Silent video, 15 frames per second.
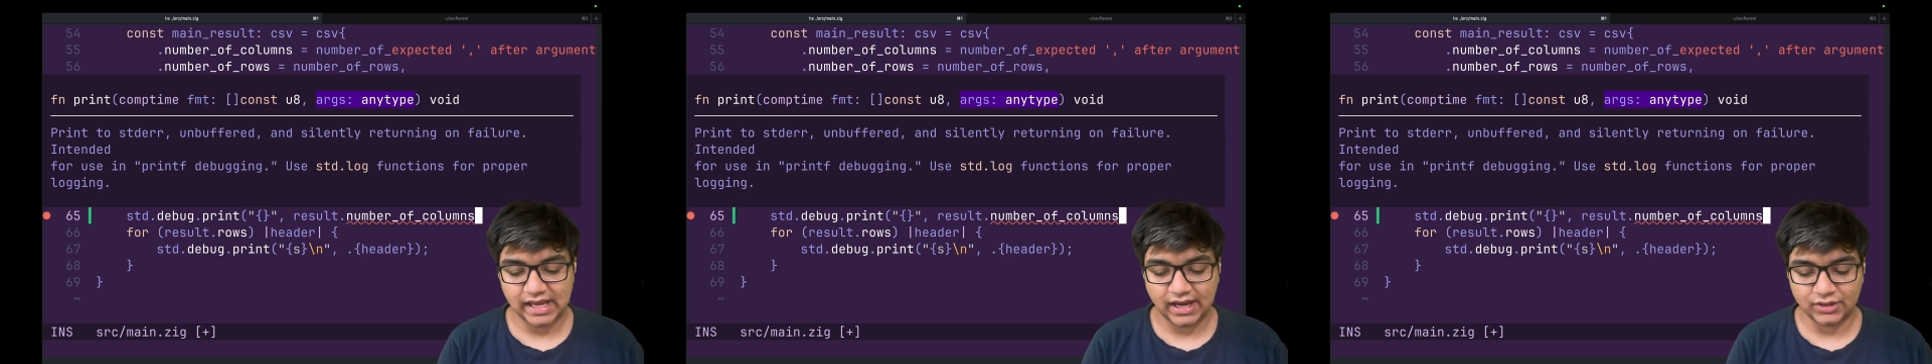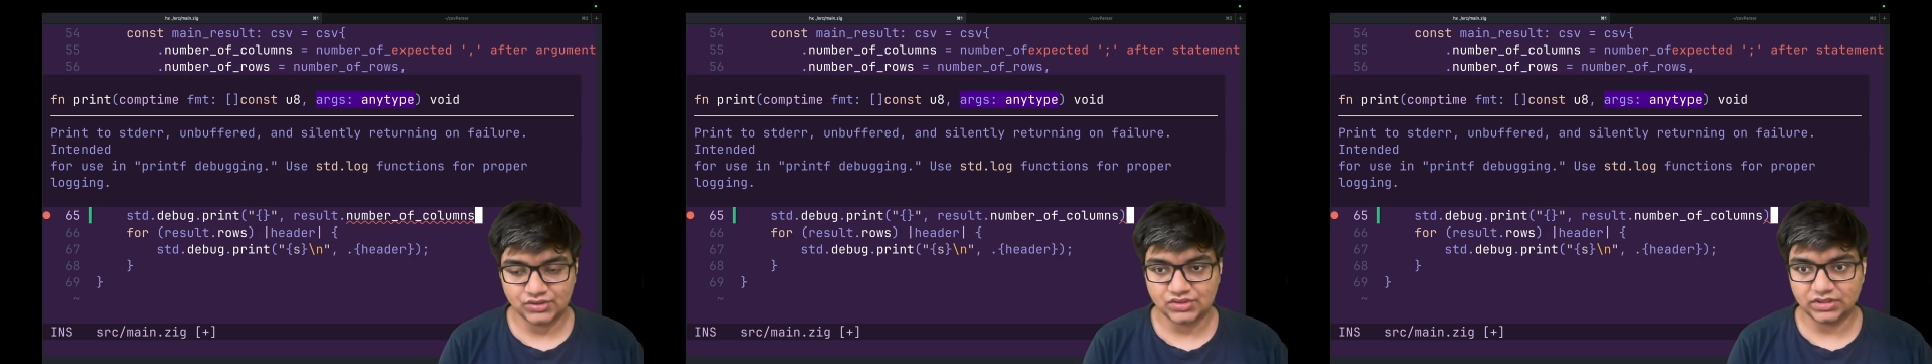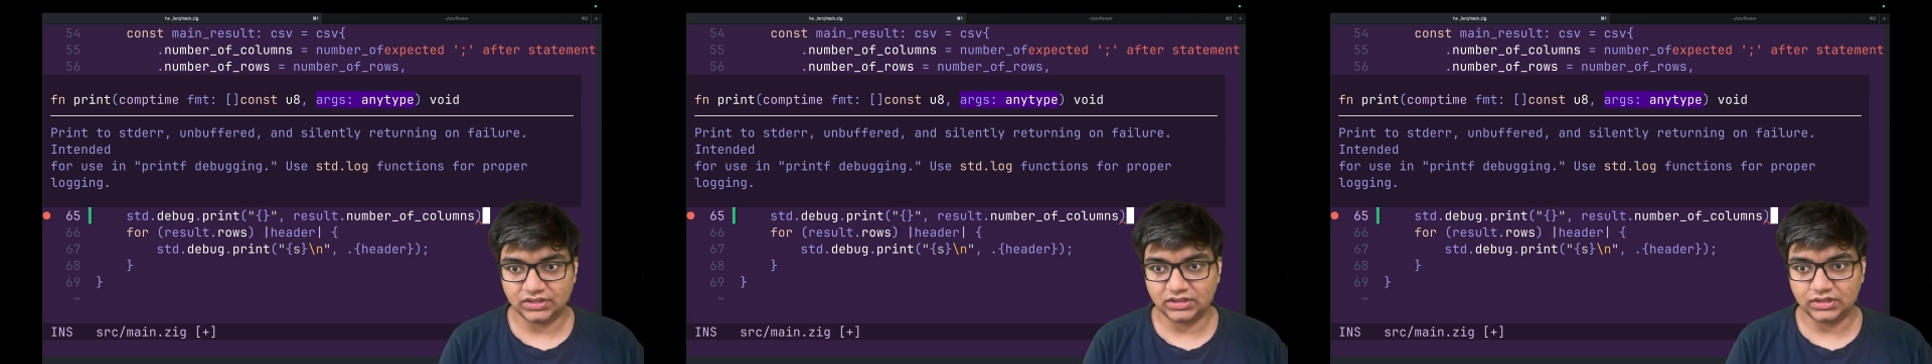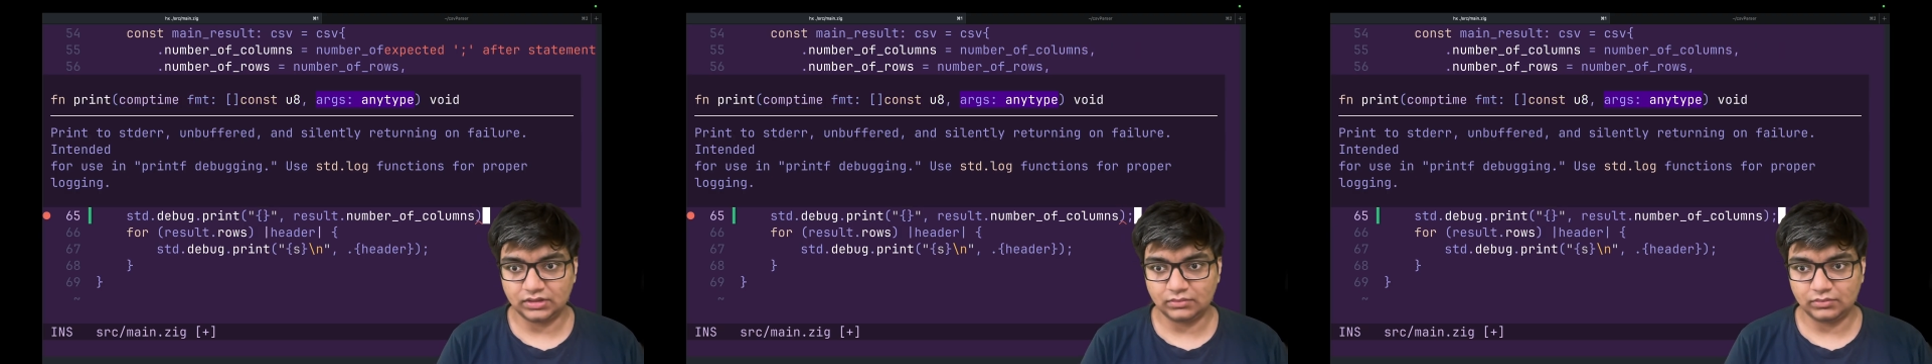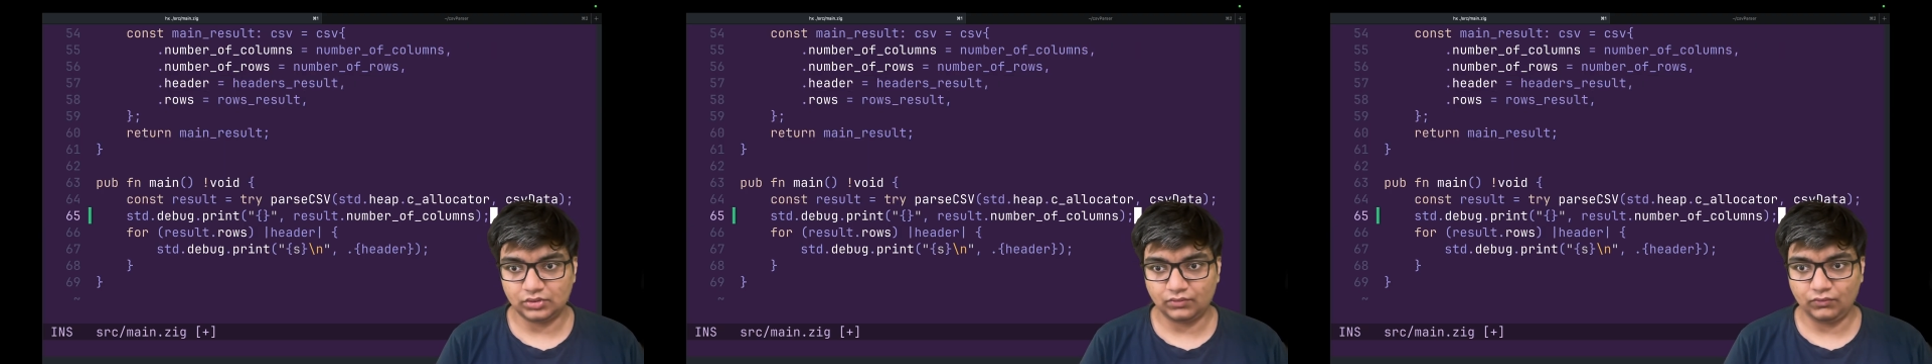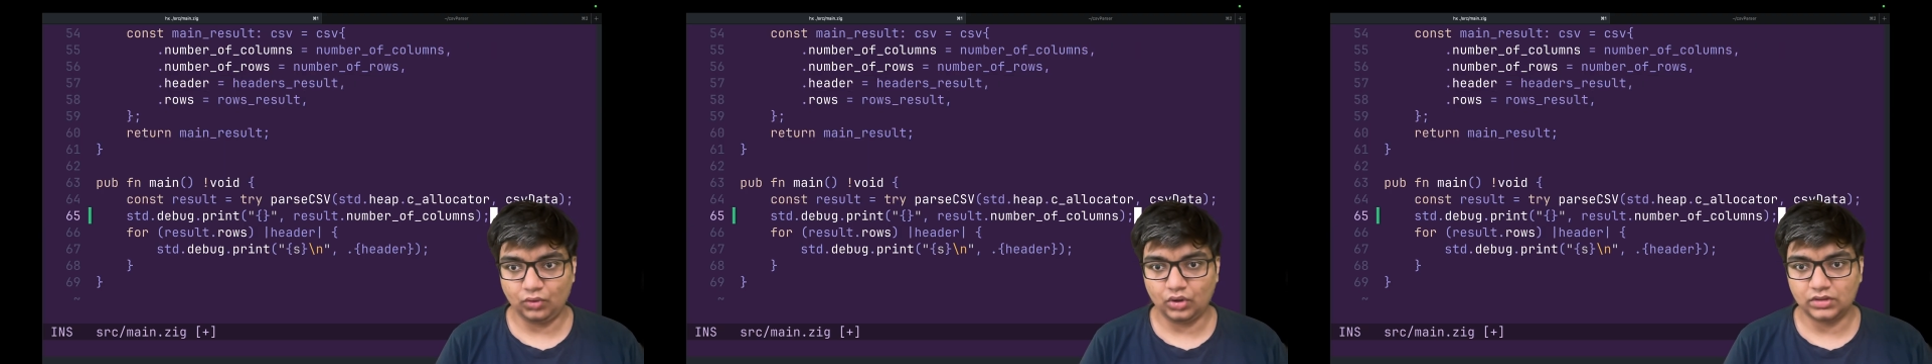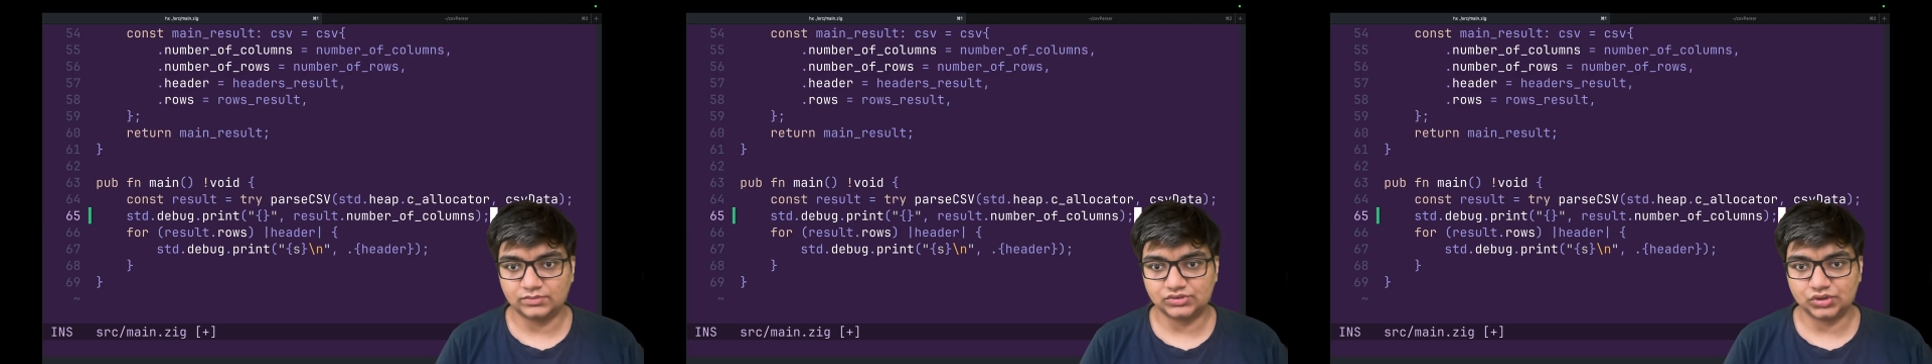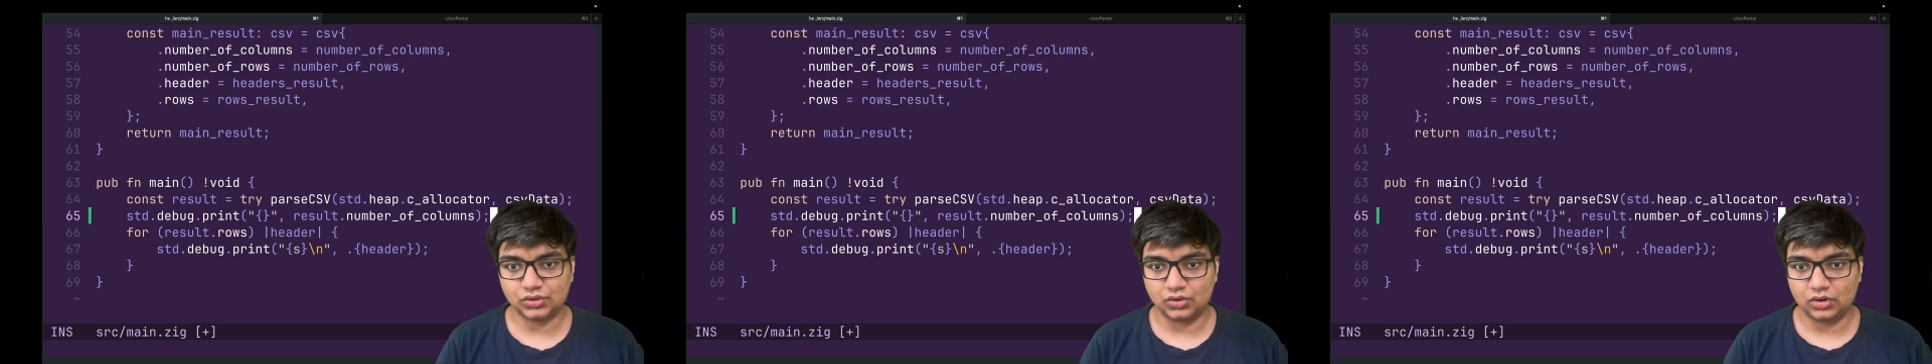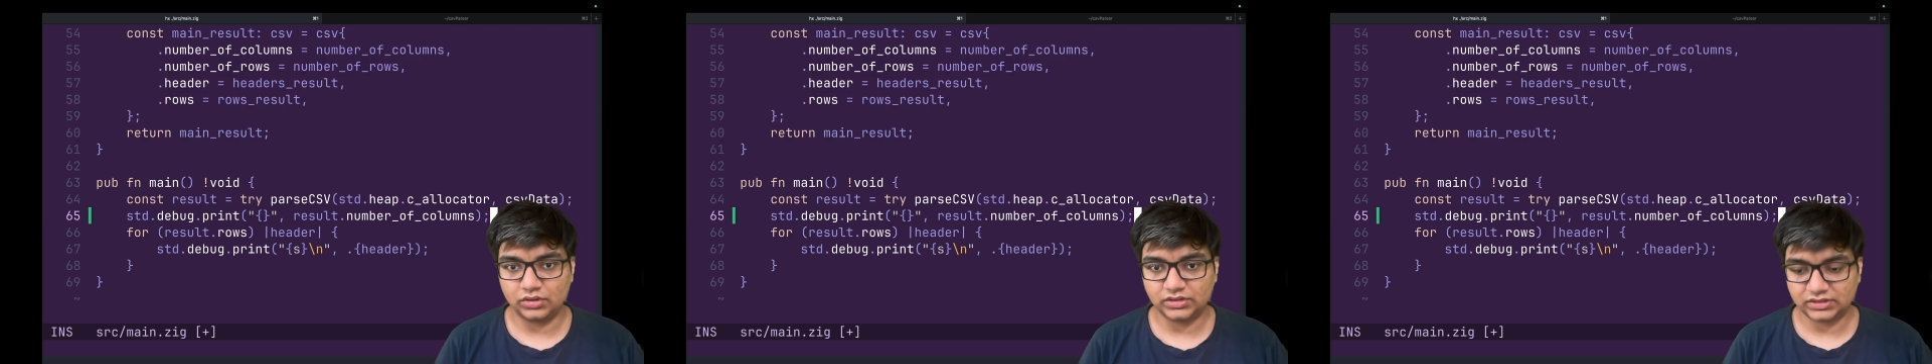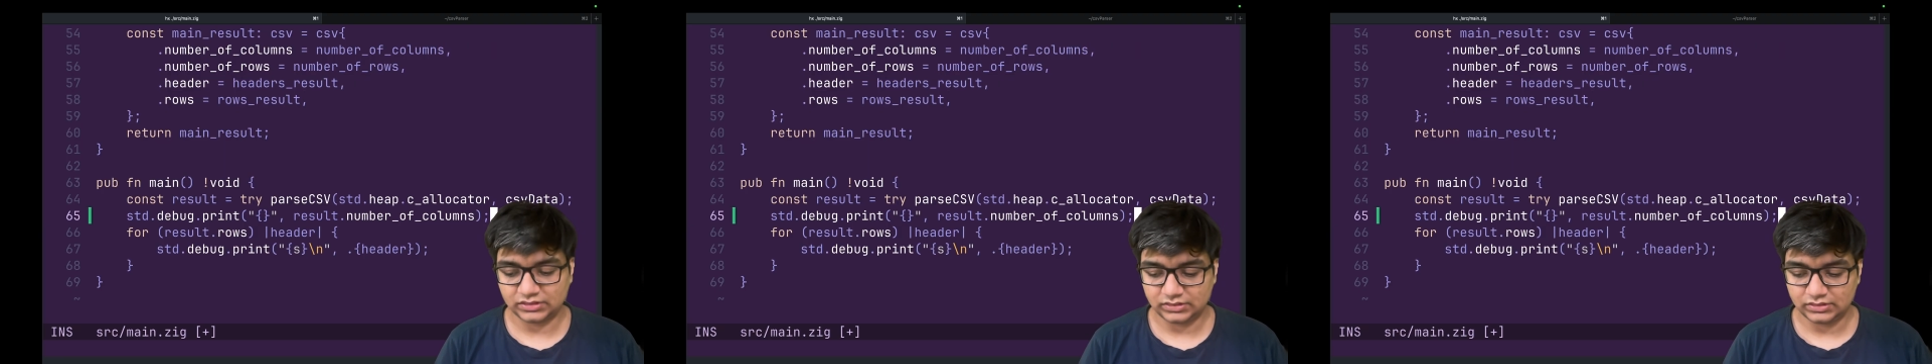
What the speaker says: actually the number of columns or not.